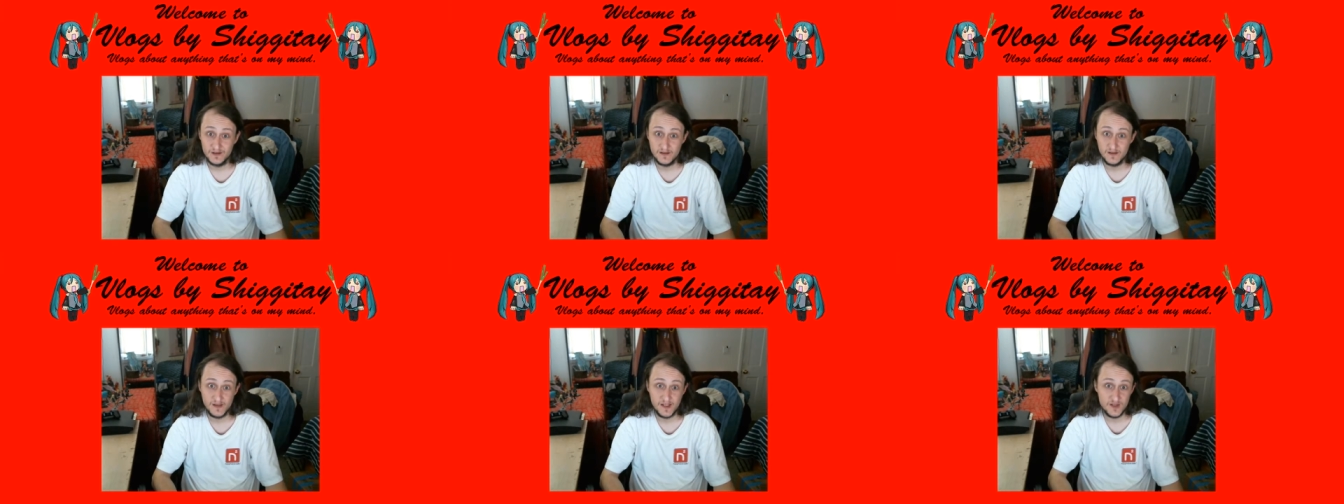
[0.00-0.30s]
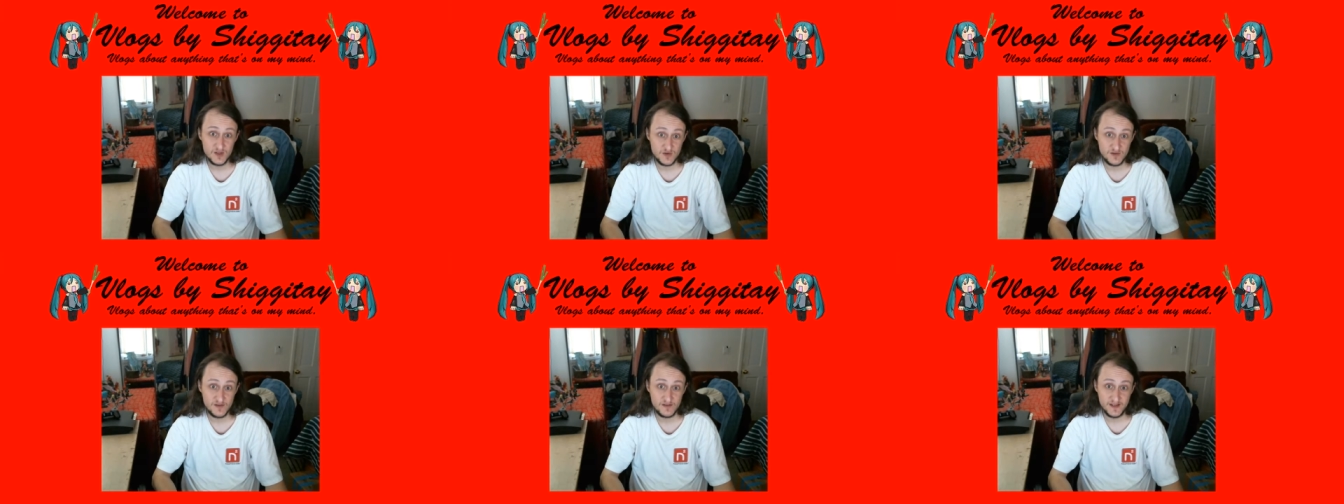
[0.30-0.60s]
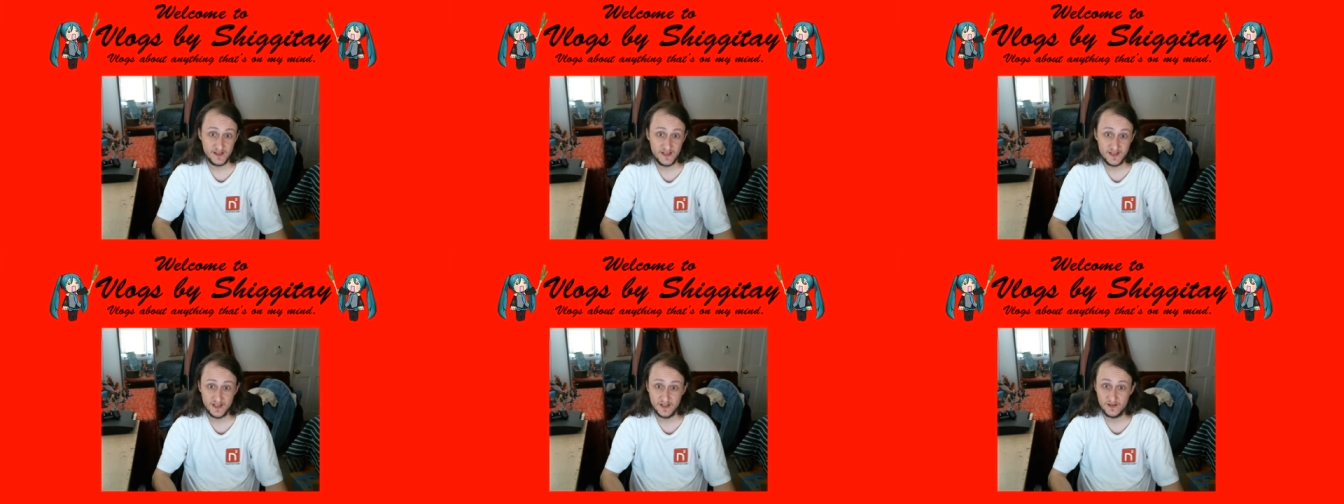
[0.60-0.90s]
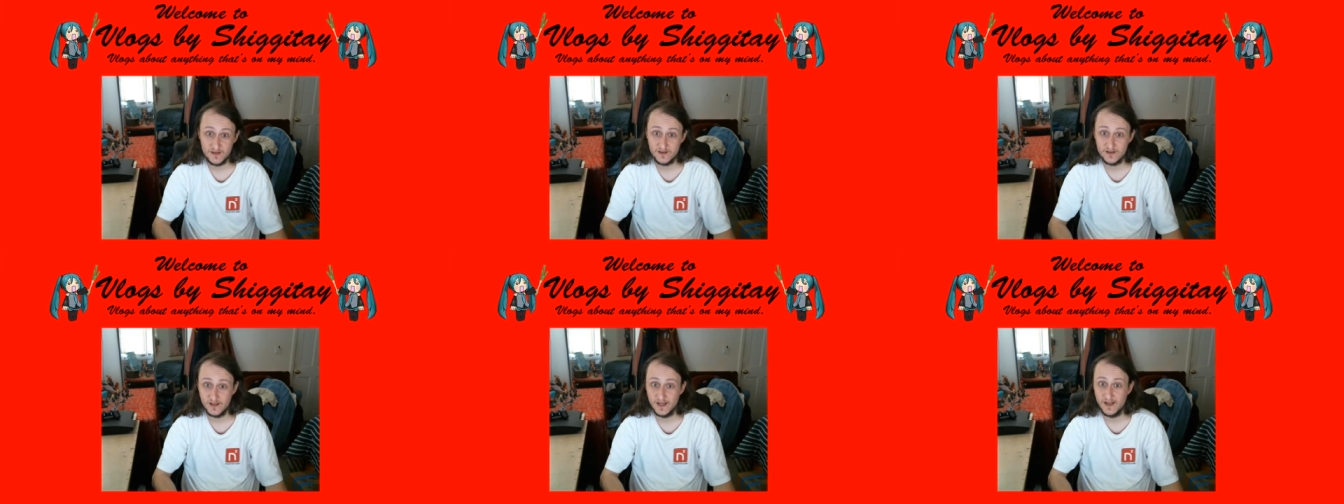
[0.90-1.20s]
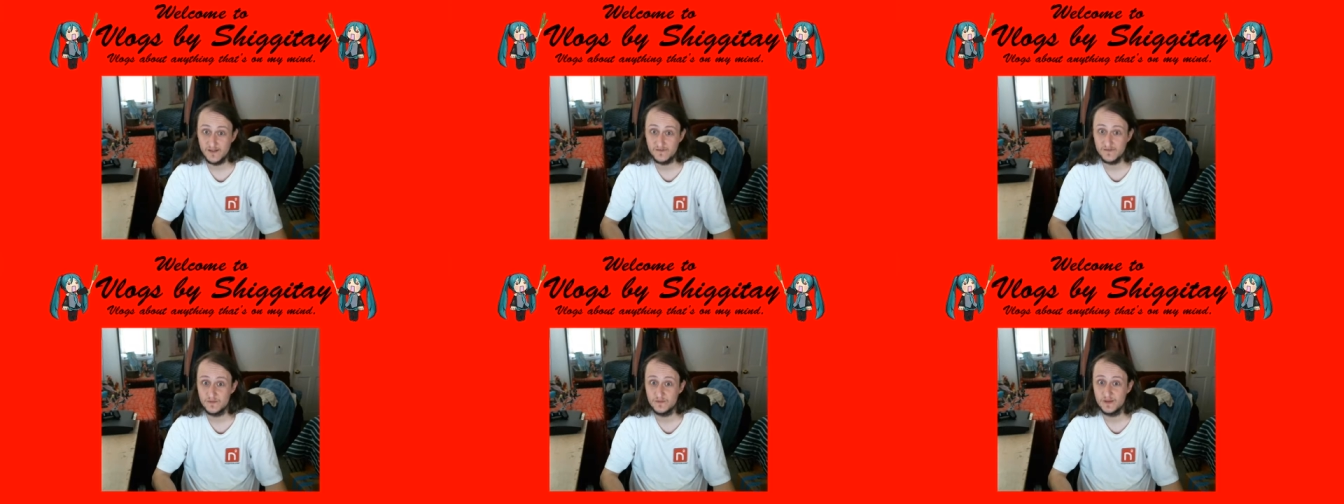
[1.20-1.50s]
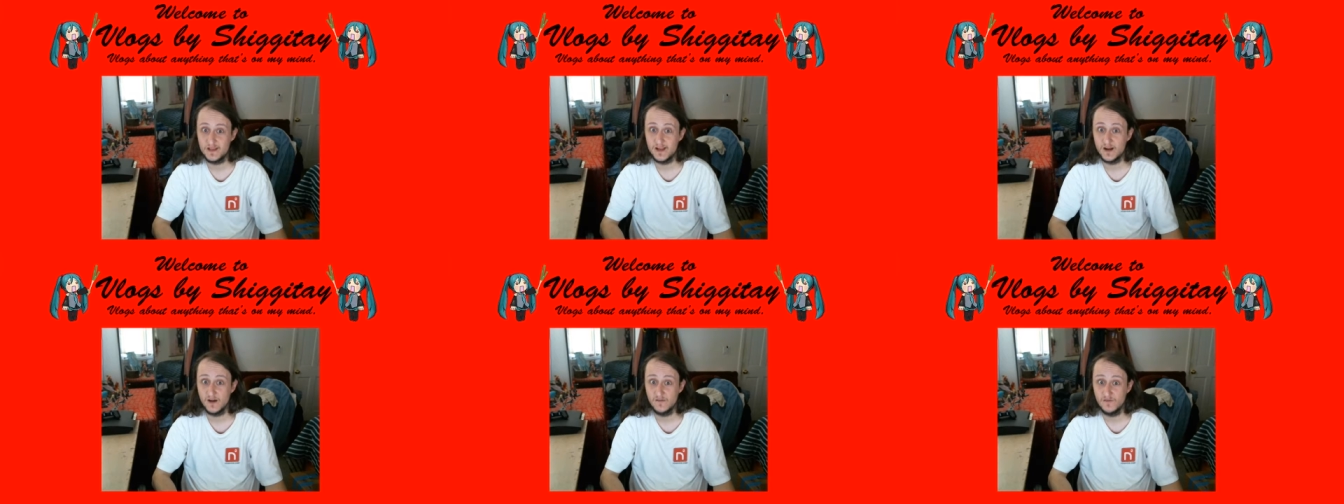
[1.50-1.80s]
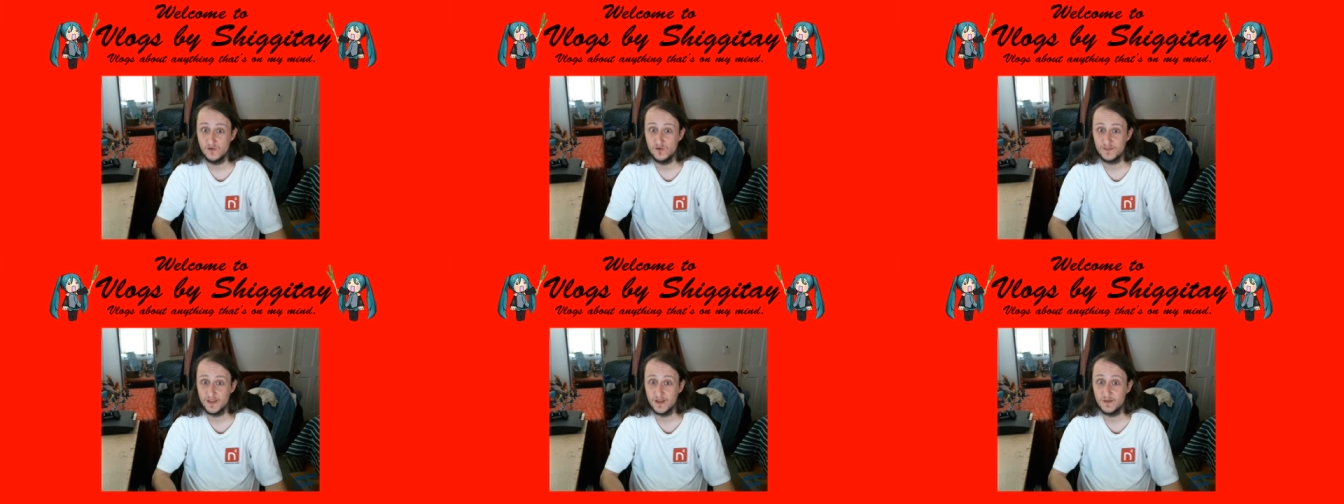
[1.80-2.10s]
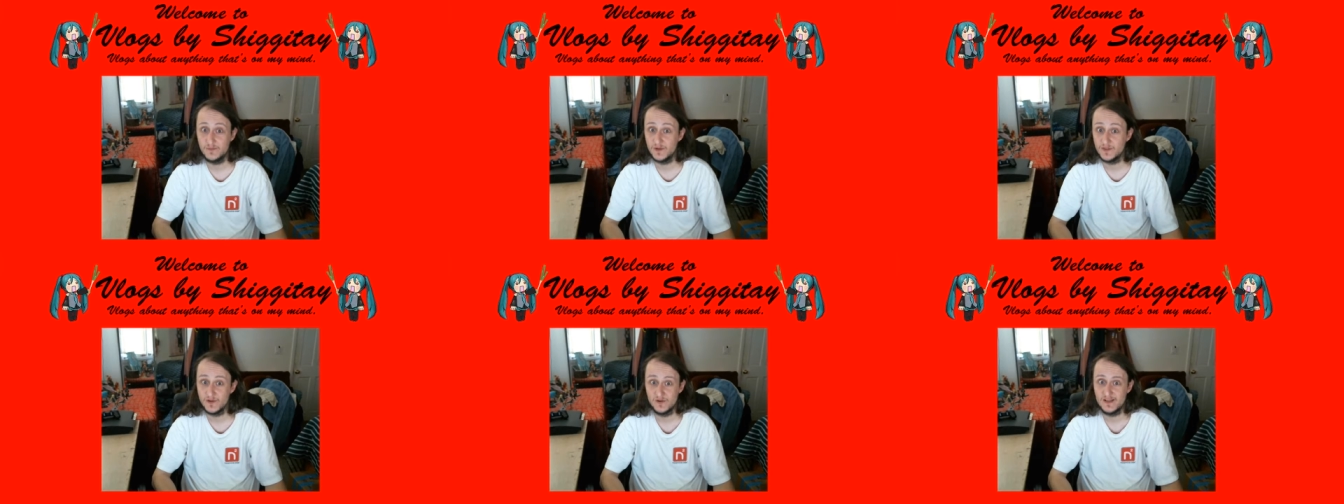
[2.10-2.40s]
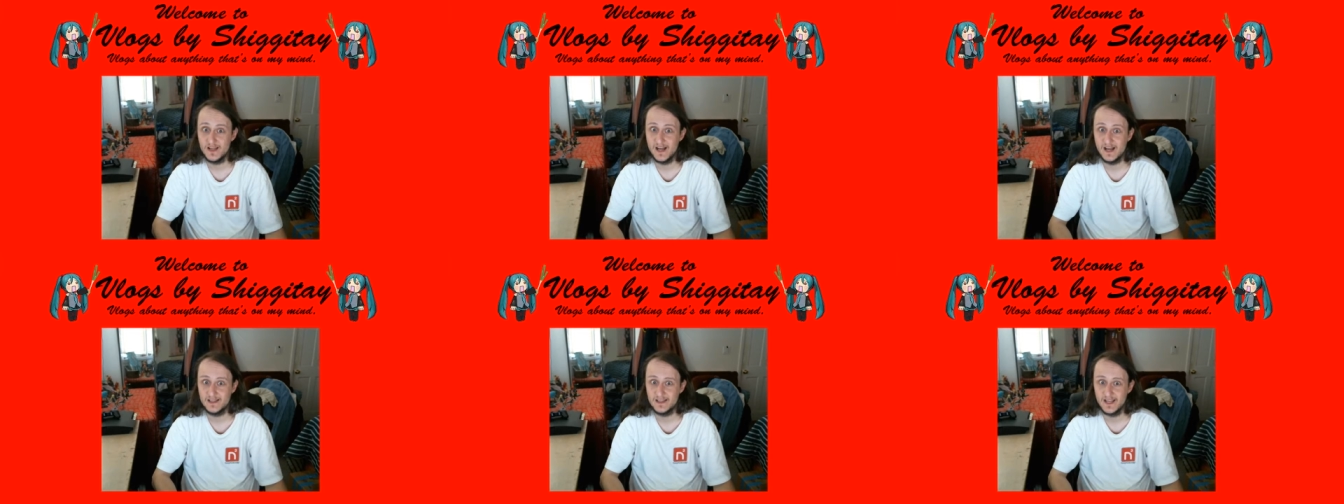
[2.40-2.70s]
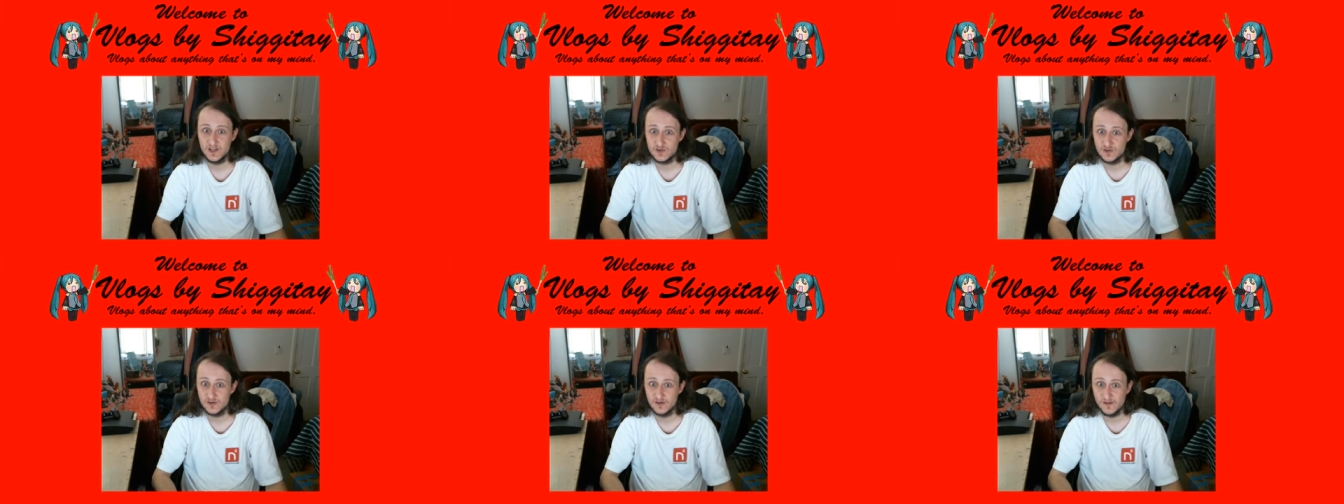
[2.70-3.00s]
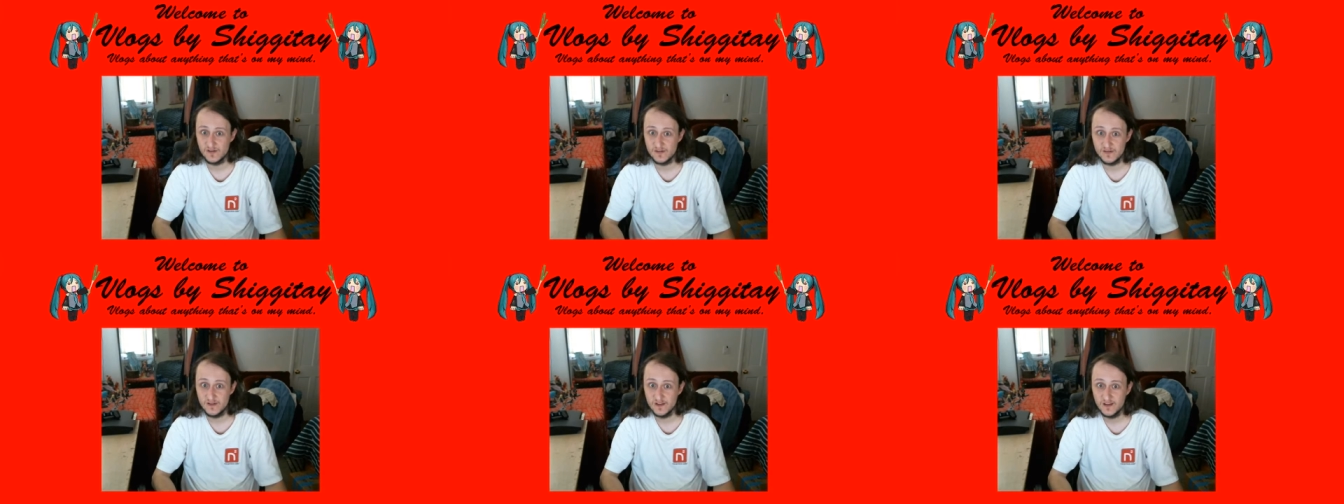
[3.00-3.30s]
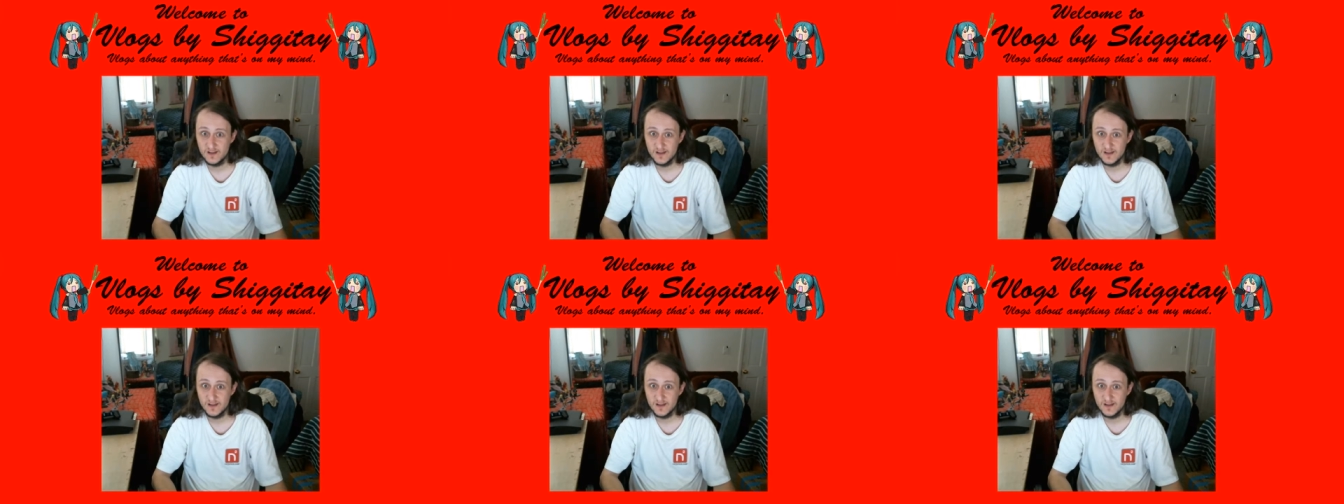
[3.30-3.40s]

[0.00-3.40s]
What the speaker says: Interesting, and I have to be careful with them, but they're not dangerous.